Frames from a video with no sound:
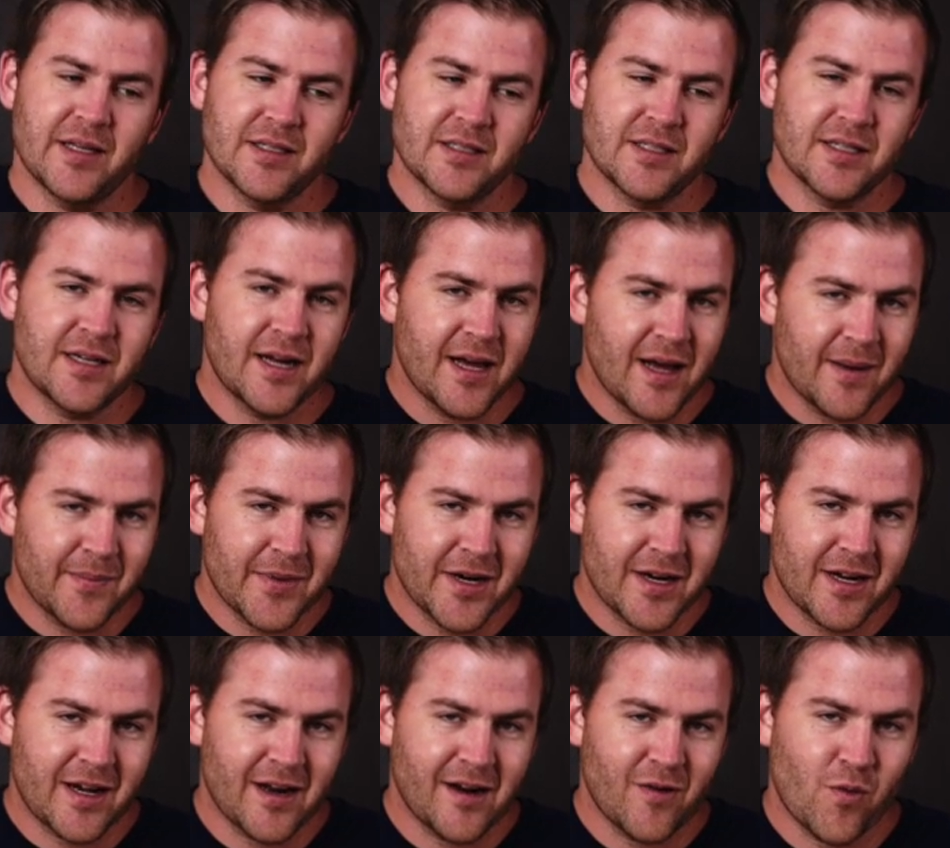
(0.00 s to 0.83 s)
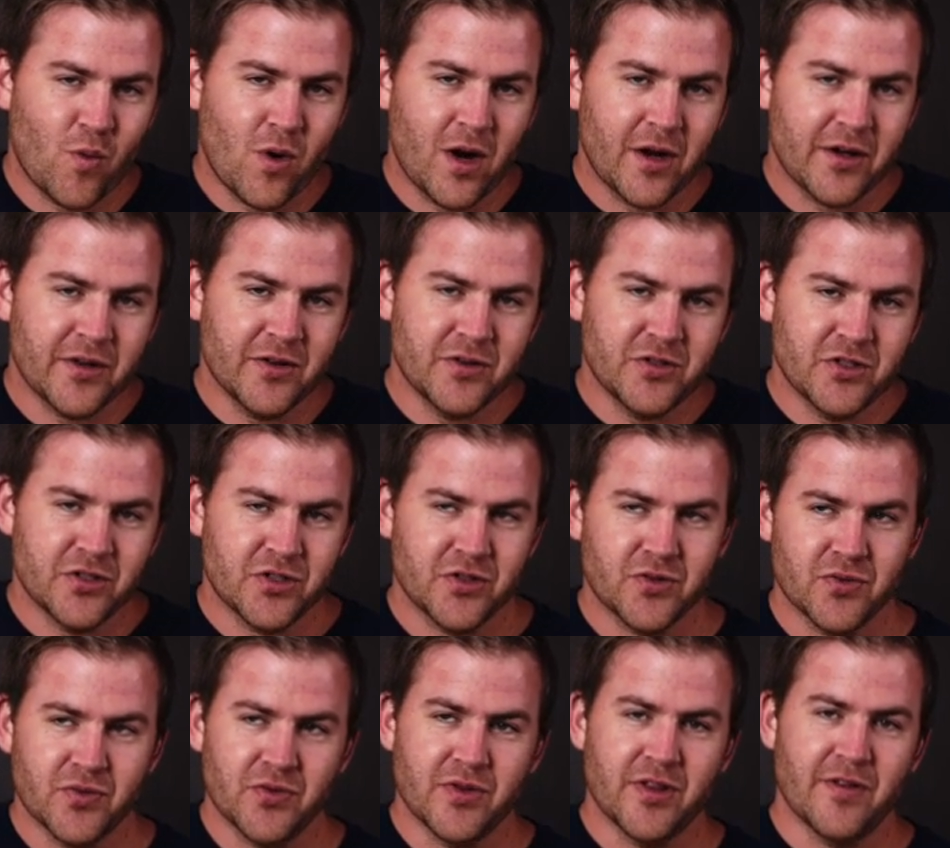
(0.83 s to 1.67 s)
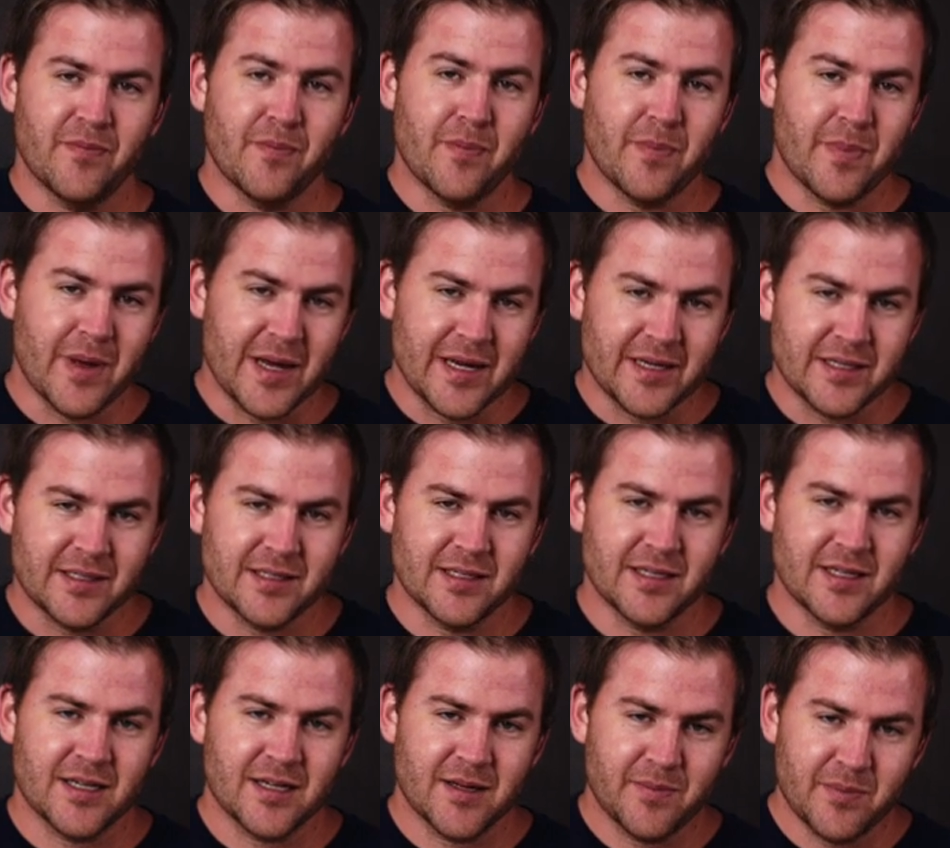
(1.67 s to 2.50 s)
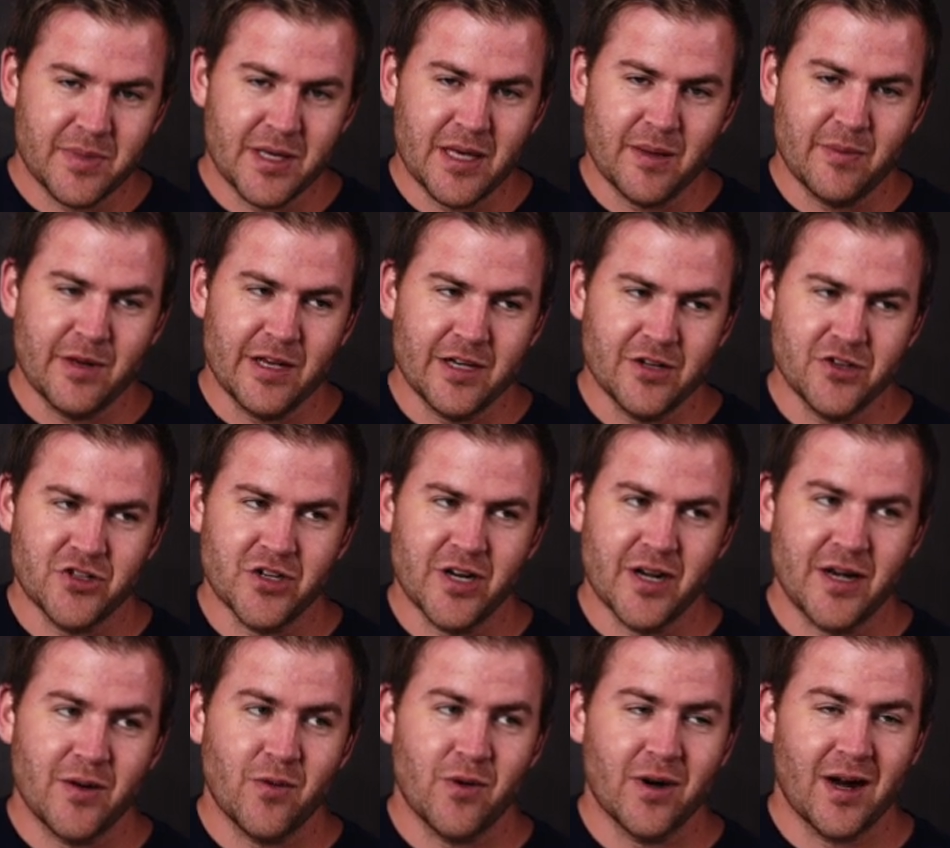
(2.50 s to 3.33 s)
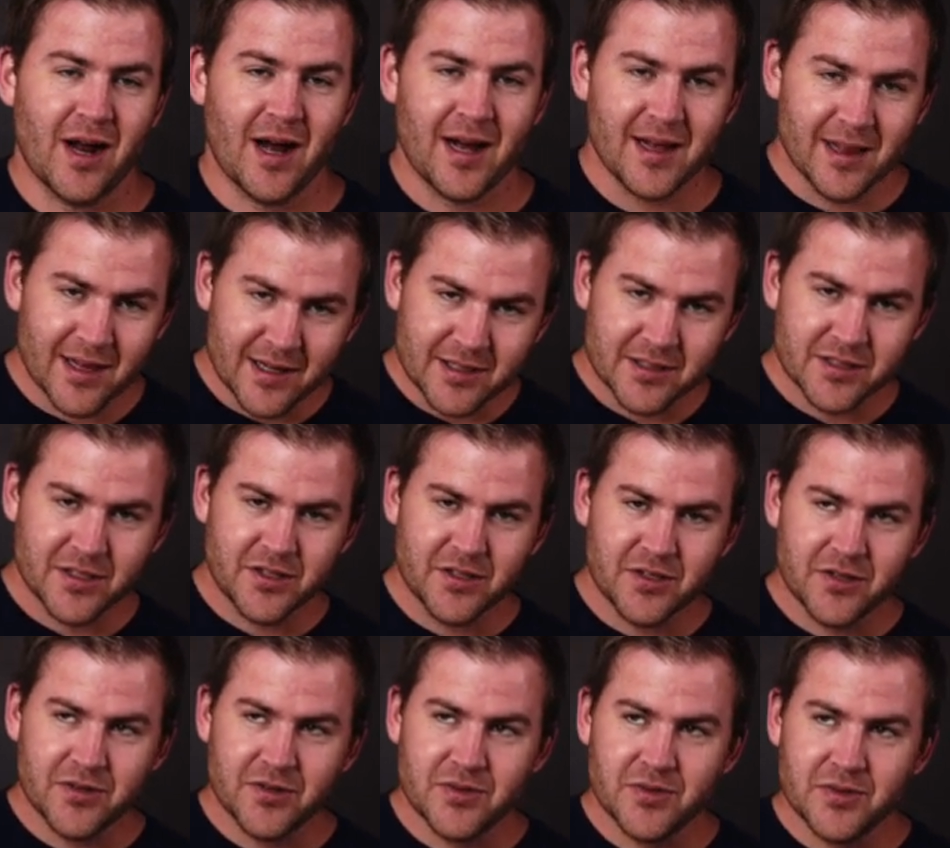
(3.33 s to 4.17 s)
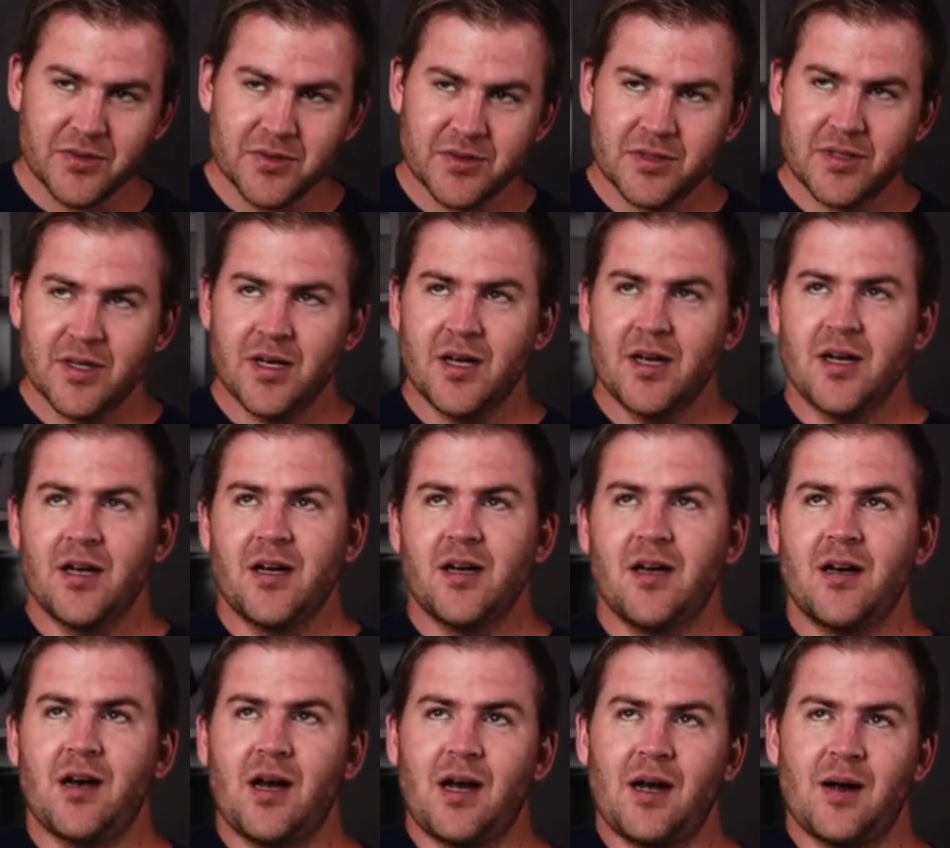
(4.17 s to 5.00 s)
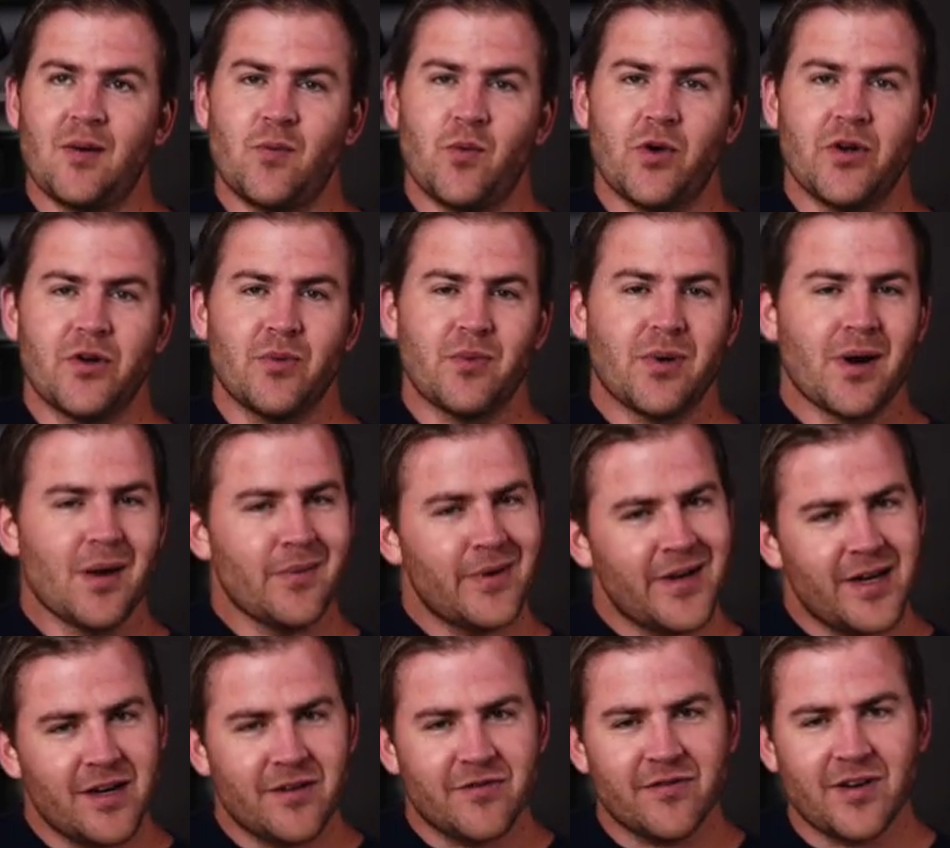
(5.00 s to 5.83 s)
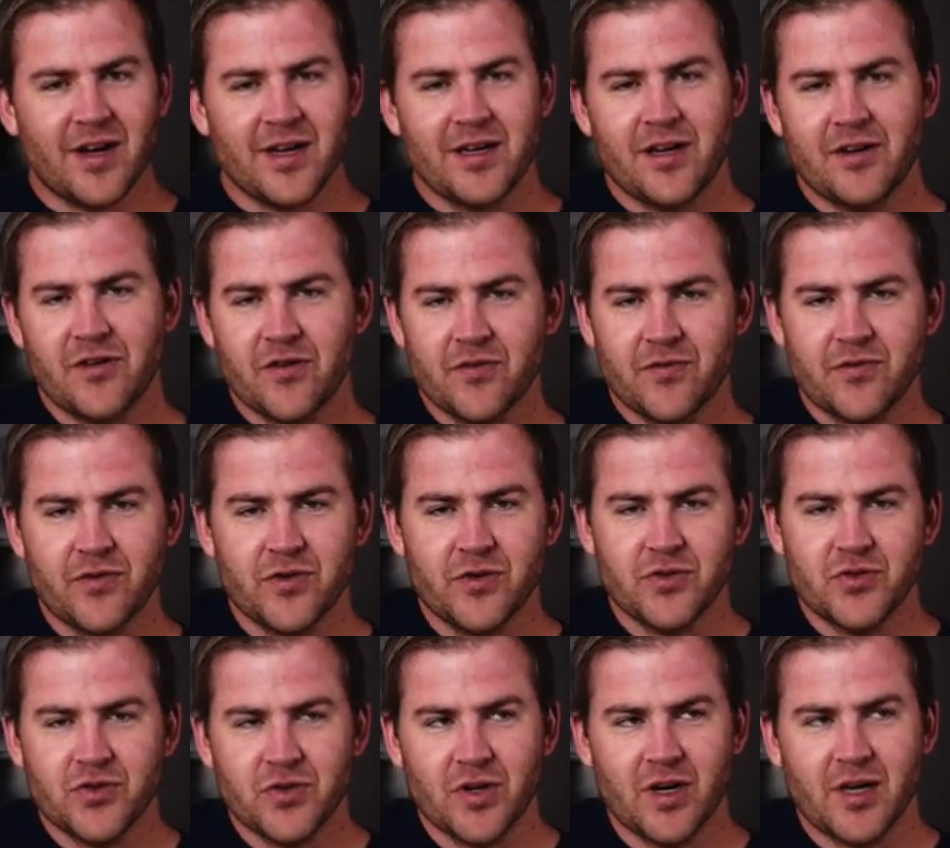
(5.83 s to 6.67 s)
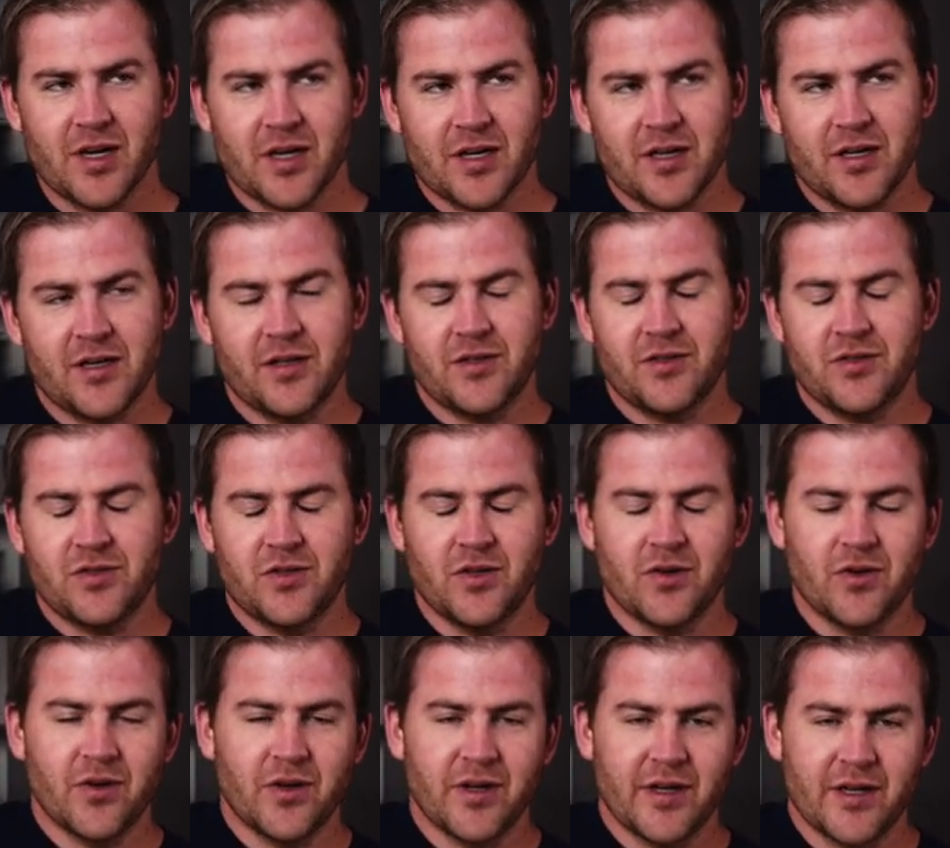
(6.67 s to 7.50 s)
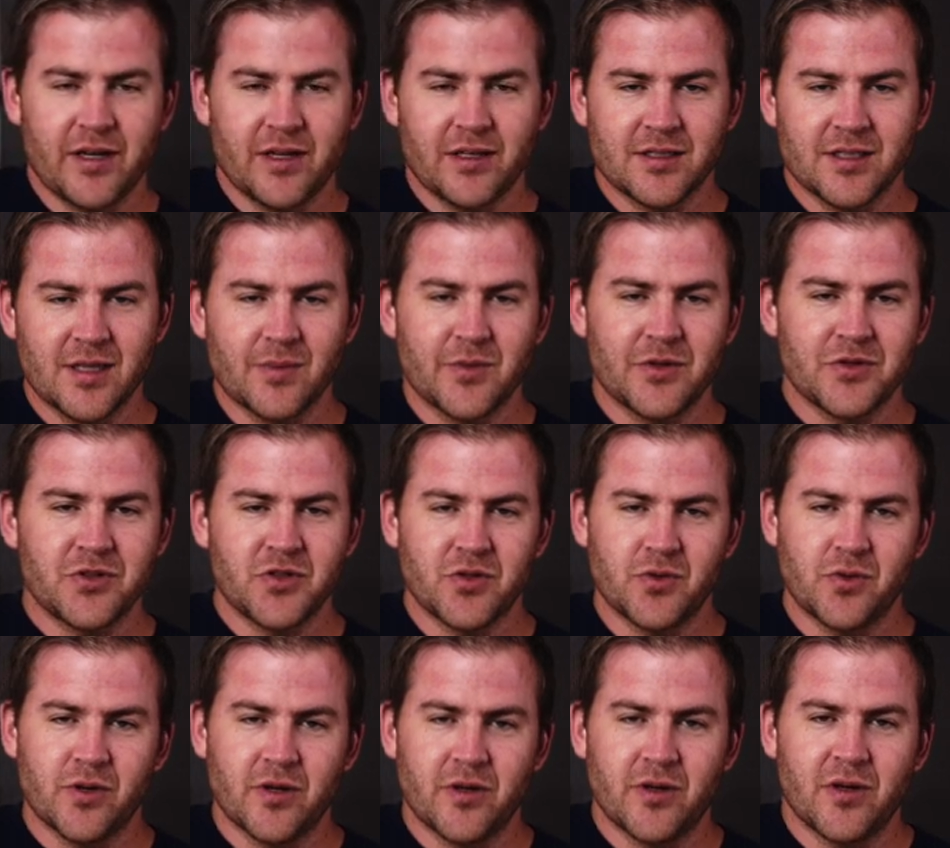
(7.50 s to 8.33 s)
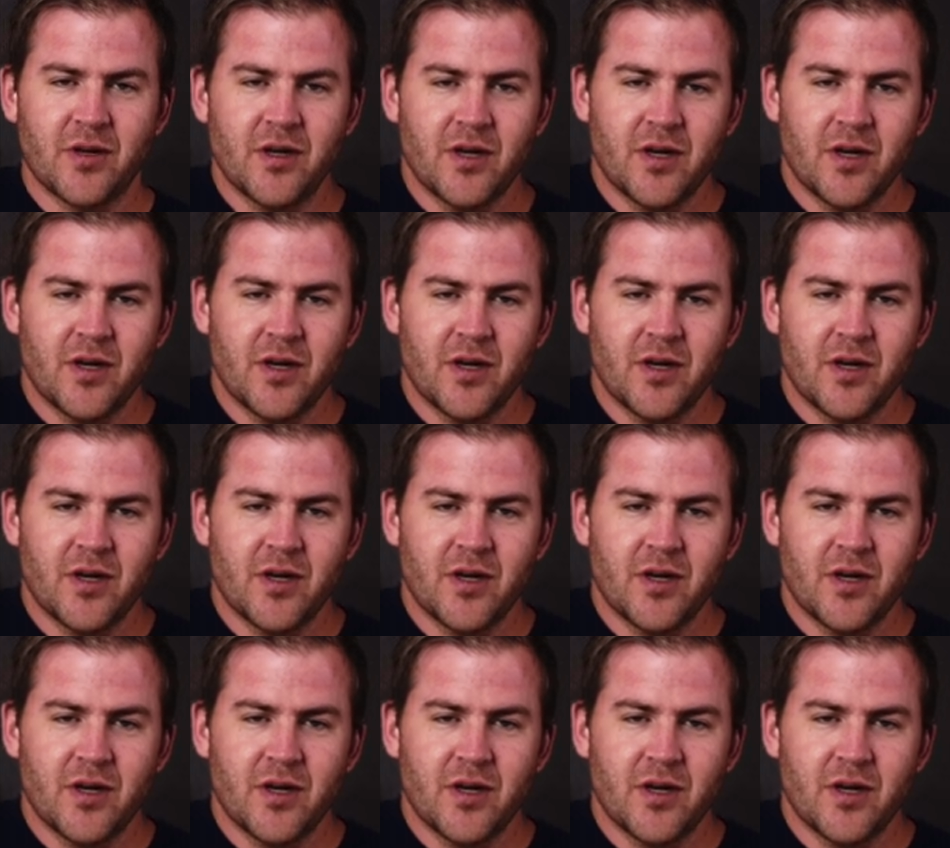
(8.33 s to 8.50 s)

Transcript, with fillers: And today I'm going to kind of walk you just through the basic P B and J, what I like to use, Um, what you're probably going to find on your food truck during a summer tour.